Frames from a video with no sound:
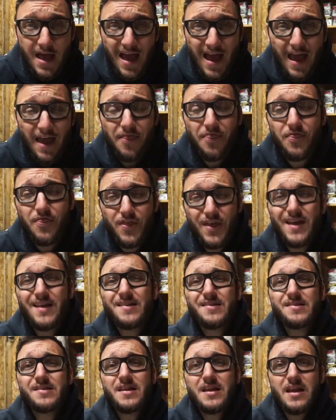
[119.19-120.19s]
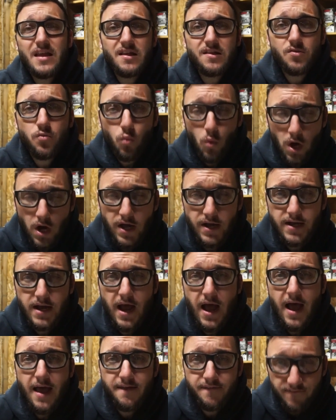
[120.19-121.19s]
and this is what
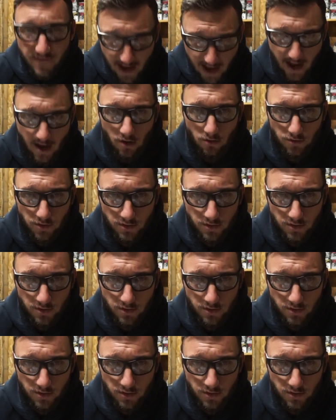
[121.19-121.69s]
I found.